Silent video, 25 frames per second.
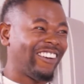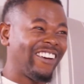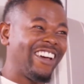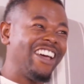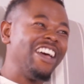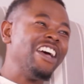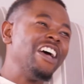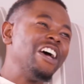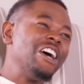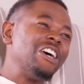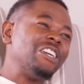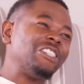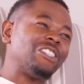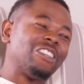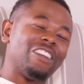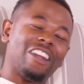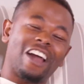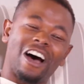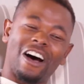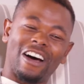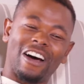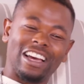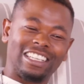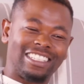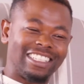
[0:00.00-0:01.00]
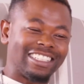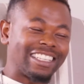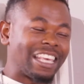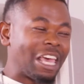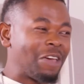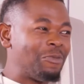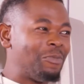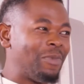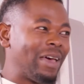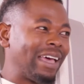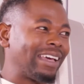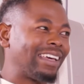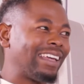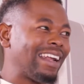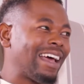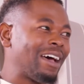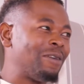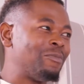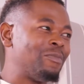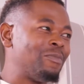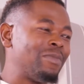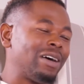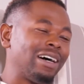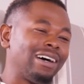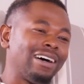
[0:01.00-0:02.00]
Shout out to so you. So now I just came back and
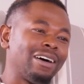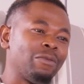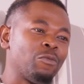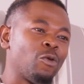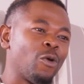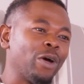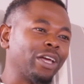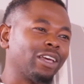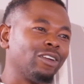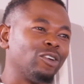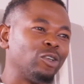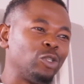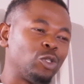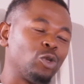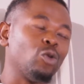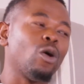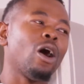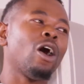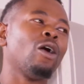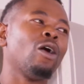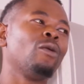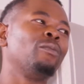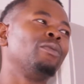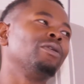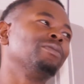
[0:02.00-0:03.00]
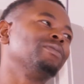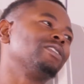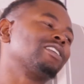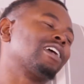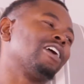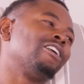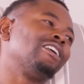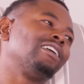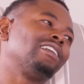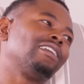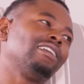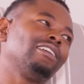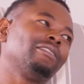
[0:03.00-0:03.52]
I'm um, working on two albums currently